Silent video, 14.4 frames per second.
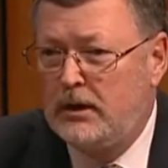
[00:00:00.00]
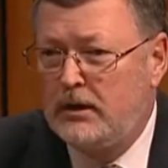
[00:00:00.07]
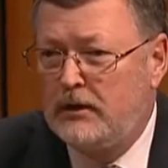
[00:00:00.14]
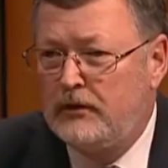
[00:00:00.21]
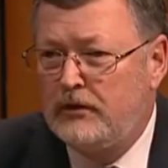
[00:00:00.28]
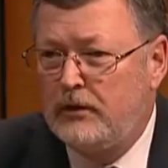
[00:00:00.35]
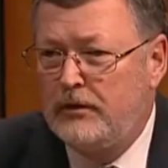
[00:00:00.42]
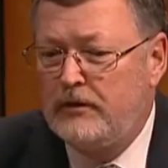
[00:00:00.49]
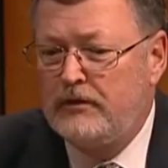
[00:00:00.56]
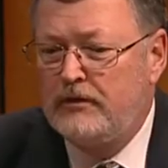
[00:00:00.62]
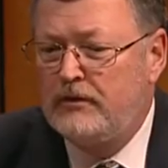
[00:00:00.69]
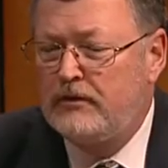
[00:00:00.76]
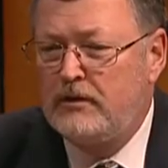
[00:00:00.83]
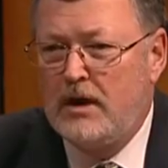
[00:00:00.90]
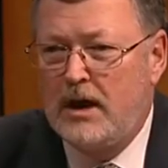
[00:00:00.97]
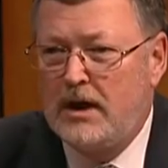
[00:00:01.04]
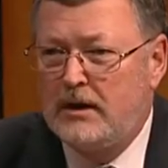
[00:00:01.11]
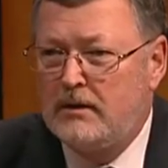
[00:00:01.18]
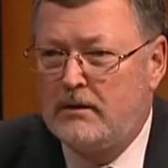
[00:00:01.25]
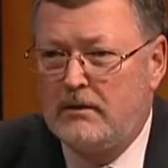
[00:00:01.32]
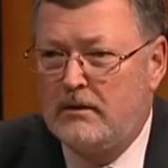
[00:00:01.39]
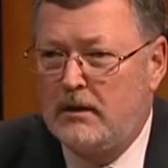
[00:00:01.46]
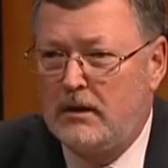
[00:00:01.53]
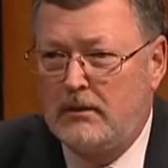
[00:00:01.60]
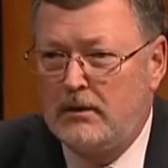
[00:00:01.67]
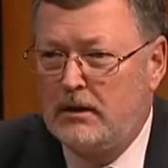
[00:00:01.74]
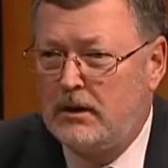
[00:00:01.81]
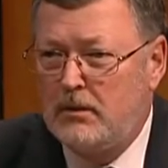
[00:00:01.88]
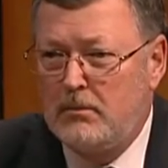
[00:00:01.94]
So this is not,
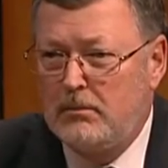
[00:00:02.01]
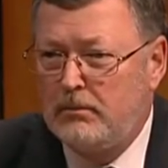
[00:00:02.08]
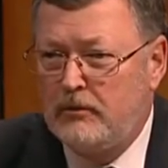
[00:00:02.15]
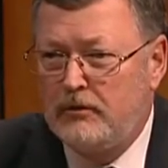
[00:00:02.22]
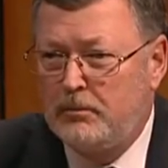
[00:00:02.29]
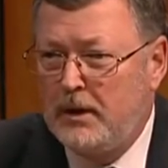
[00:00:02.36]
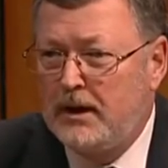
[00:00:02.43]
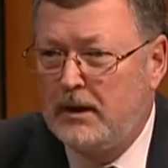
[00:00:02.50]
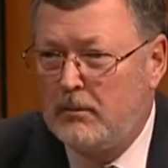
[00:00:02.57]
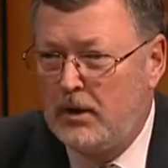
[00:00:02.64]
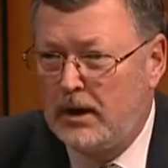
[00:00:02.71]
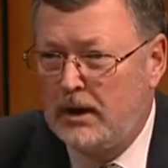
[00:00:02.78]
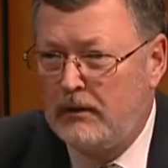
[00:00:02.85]
spending money.